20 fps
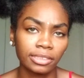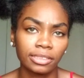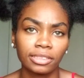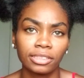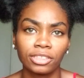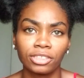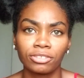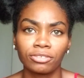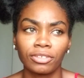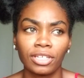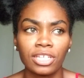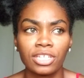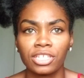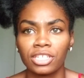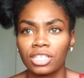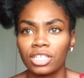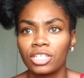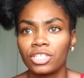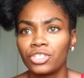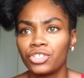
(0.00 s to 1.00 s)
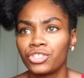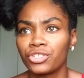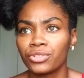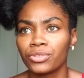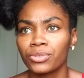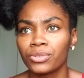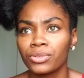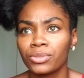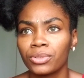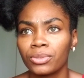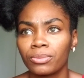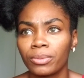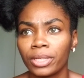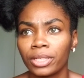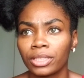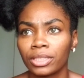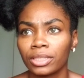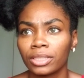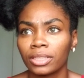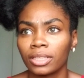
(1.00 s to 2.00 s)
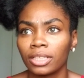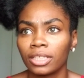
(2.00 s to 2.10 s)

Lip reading: situation in general where